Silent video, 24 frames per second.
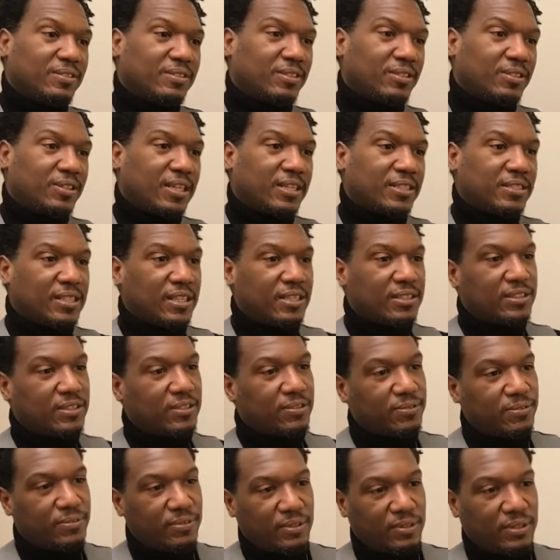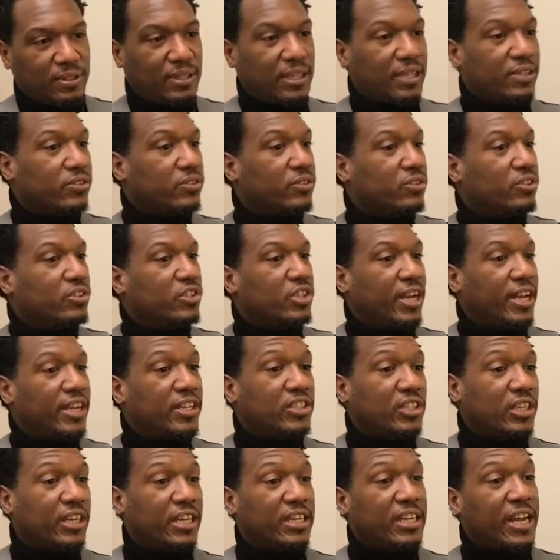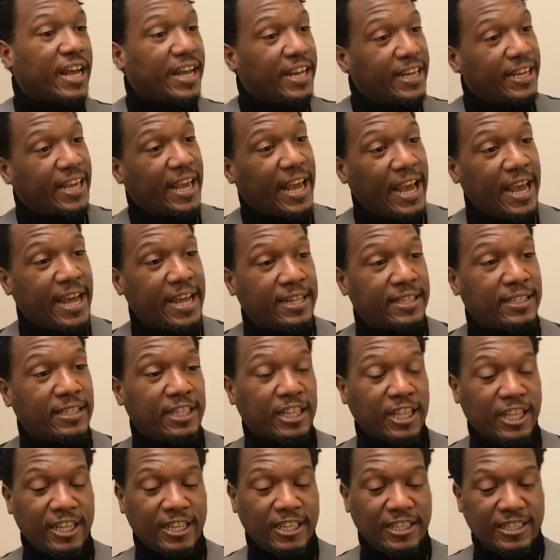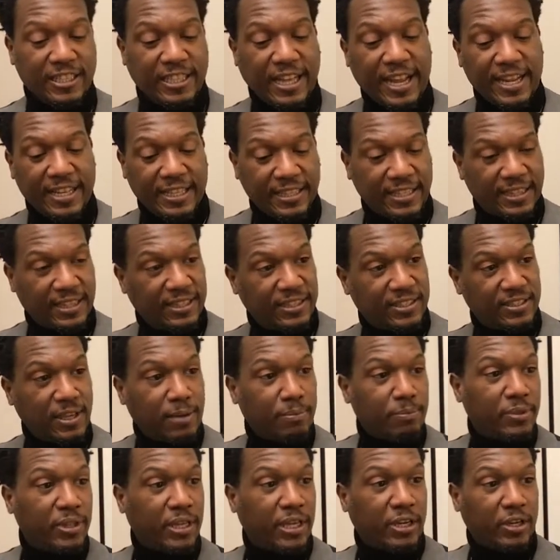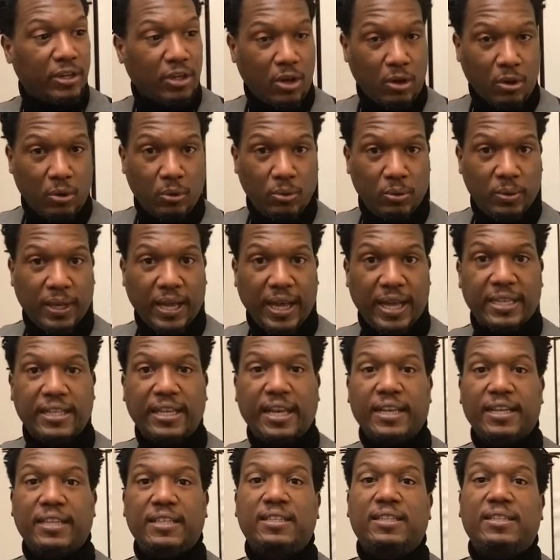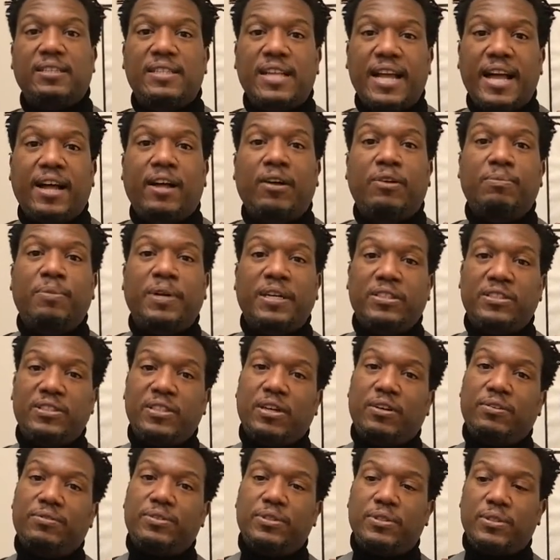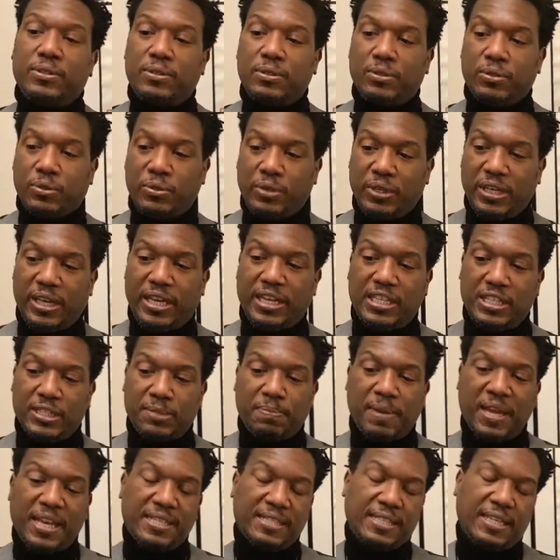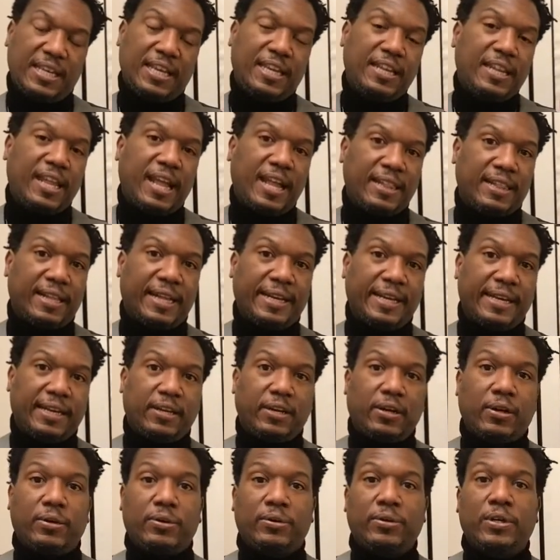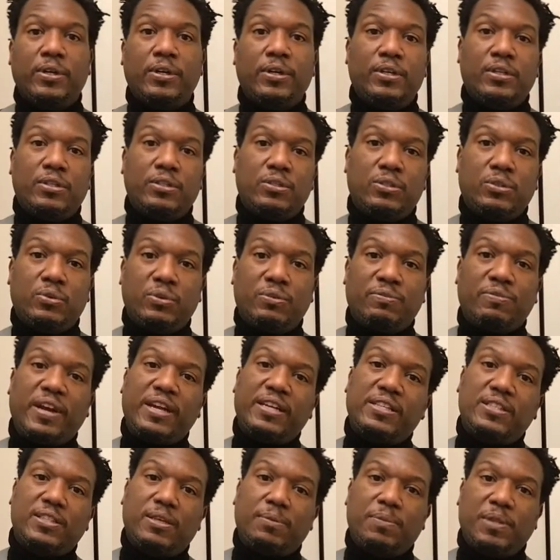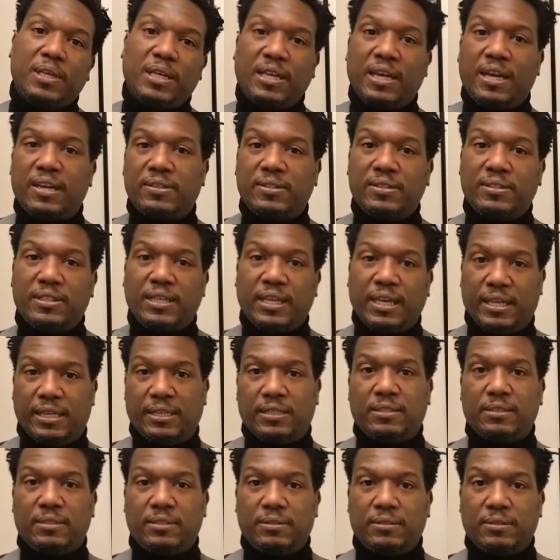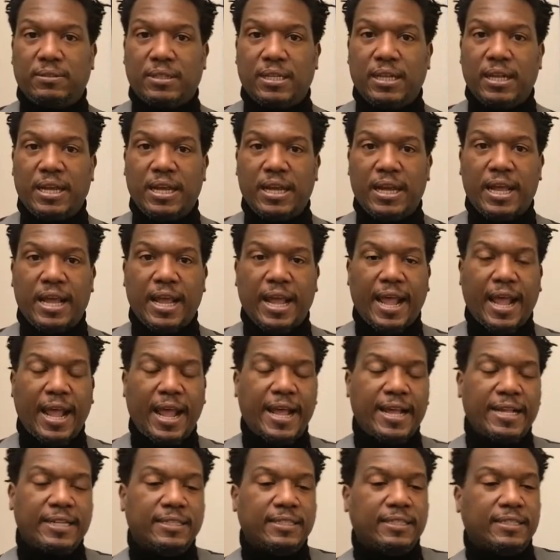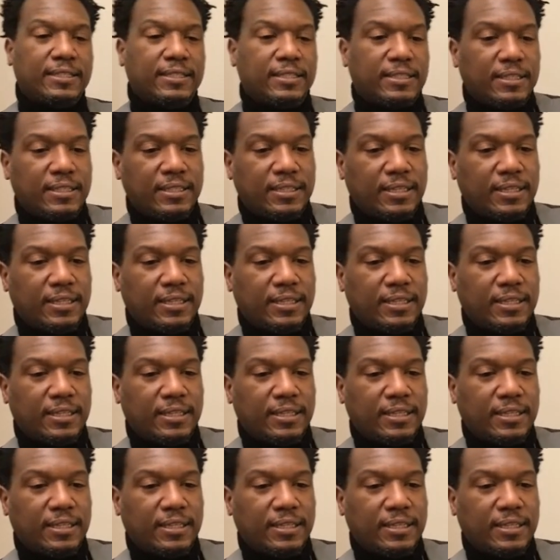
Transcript: you know, that sense of things are changing, and I can let something go, and I can allow myself to create space in that letting go to invite something else in. And